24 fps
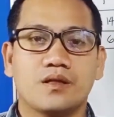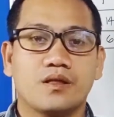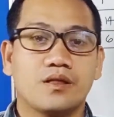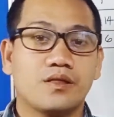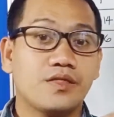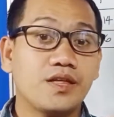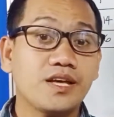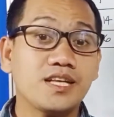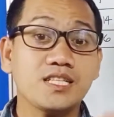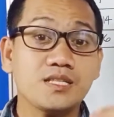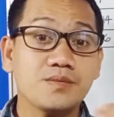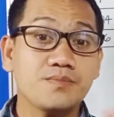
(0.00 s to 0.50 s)

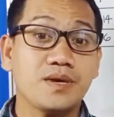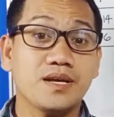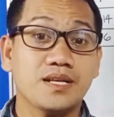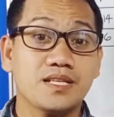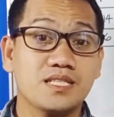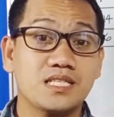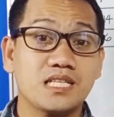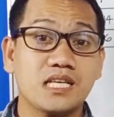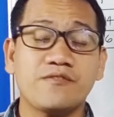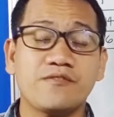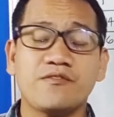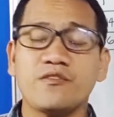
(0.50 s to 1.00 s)
This
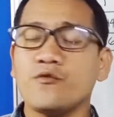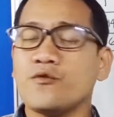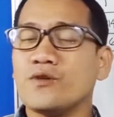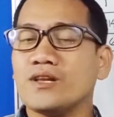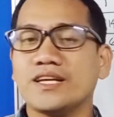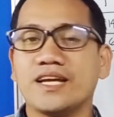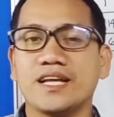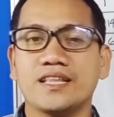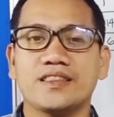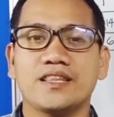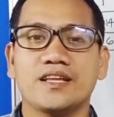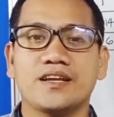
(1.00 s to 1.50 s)
means if we will
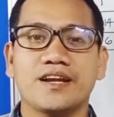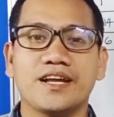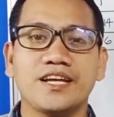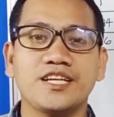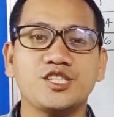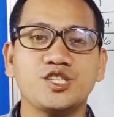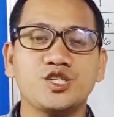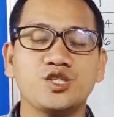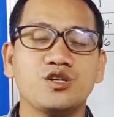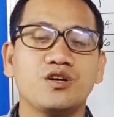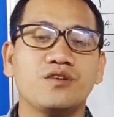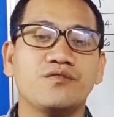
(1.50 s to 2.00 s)
get the
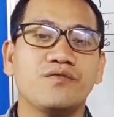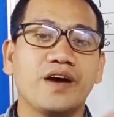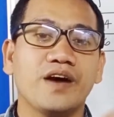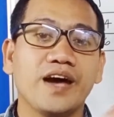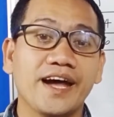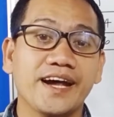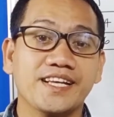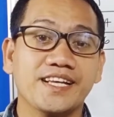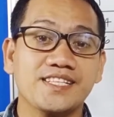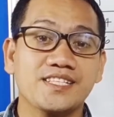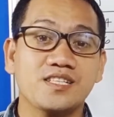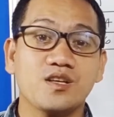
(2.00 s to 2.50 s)
ratio of
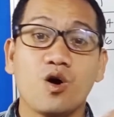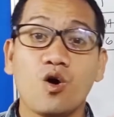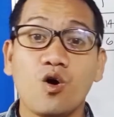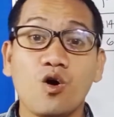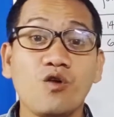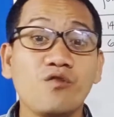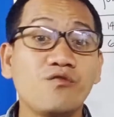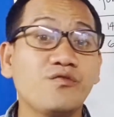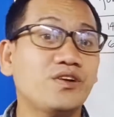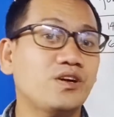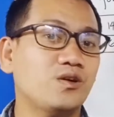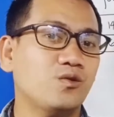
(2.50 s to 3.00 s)
x
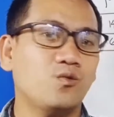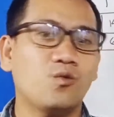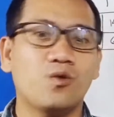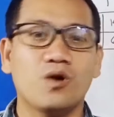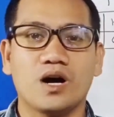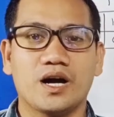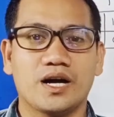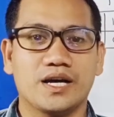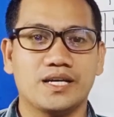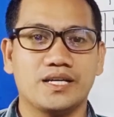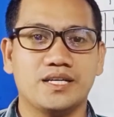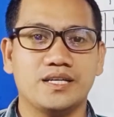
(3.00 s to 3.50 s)
over
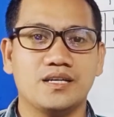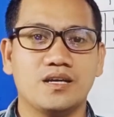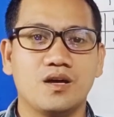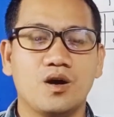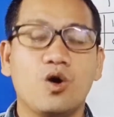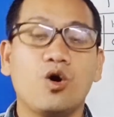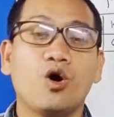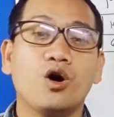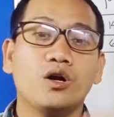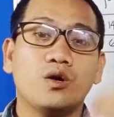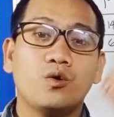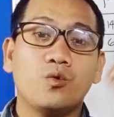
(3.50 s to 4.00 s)
y
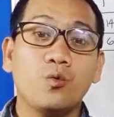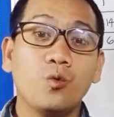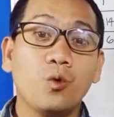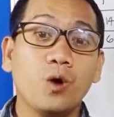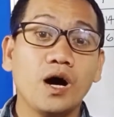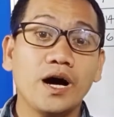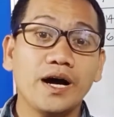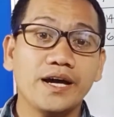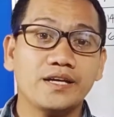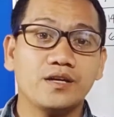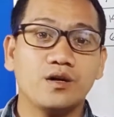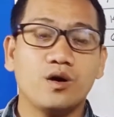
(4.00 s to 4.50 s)
or
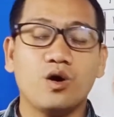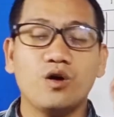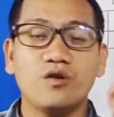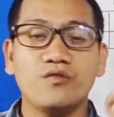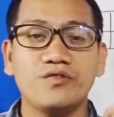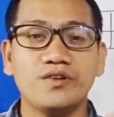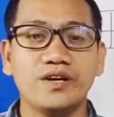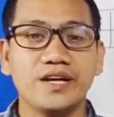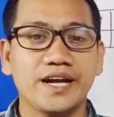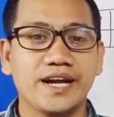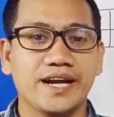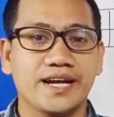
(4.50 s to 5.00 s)
y
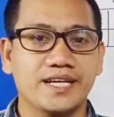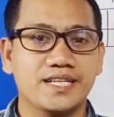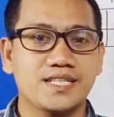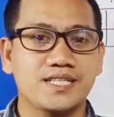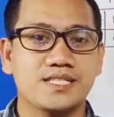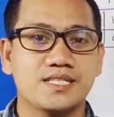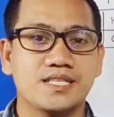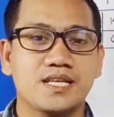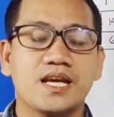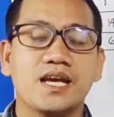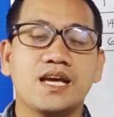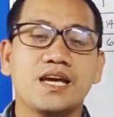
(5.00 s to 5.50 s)
over
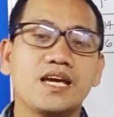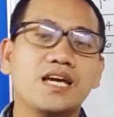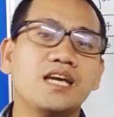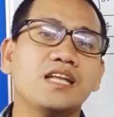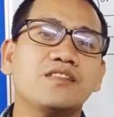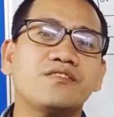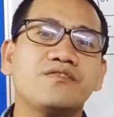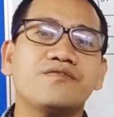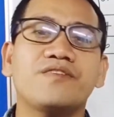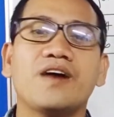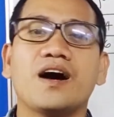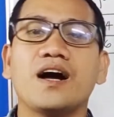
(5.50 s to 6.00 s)
x,
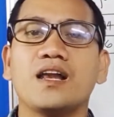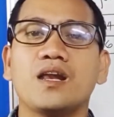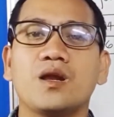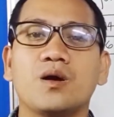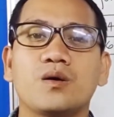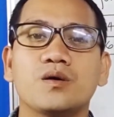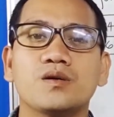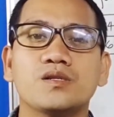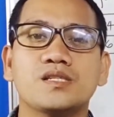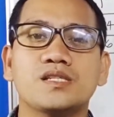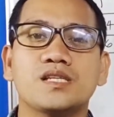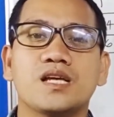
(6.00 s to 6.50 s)
it
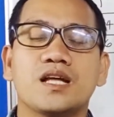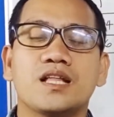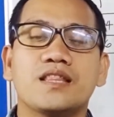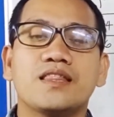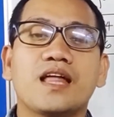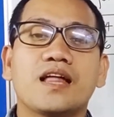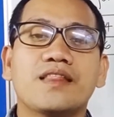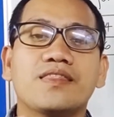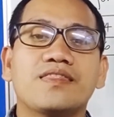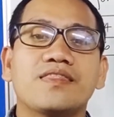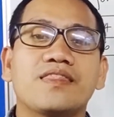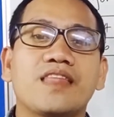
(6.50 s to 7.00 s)
follows
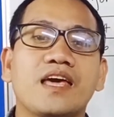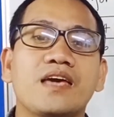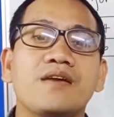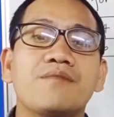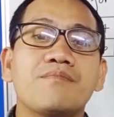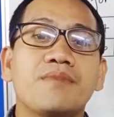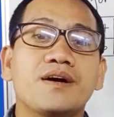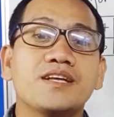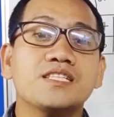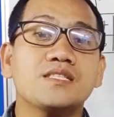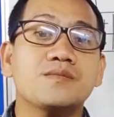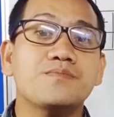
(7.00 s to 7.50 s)
that they
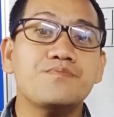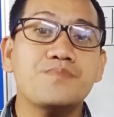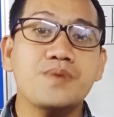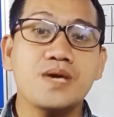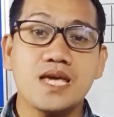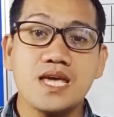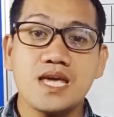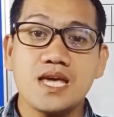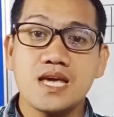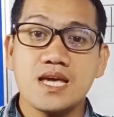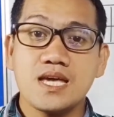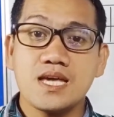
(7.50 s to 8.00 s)
must
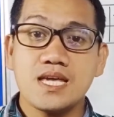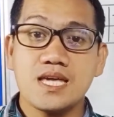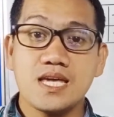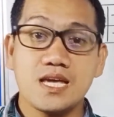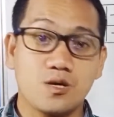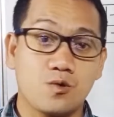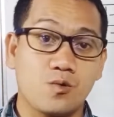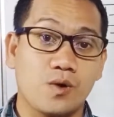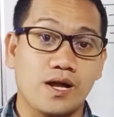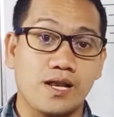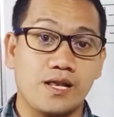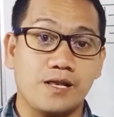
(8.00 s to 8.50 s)
be
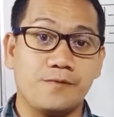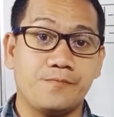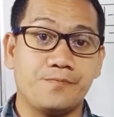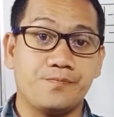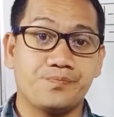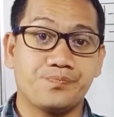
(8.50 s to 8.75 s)
equal.